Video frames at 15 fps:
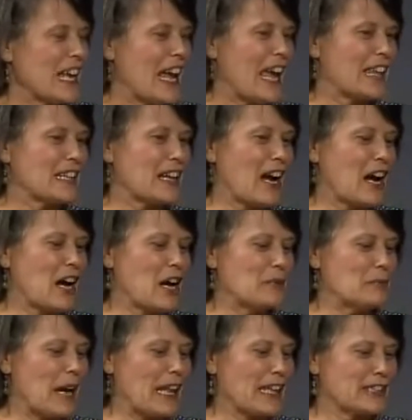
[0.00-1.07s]
And
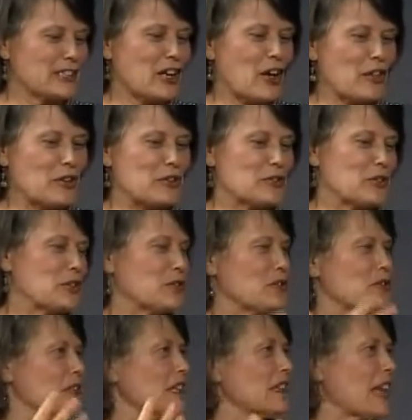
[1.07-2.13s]
I like to call those
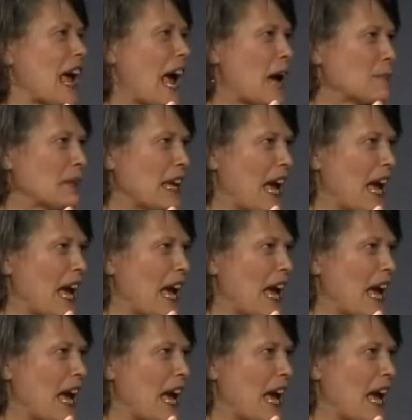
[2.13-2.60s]
the happy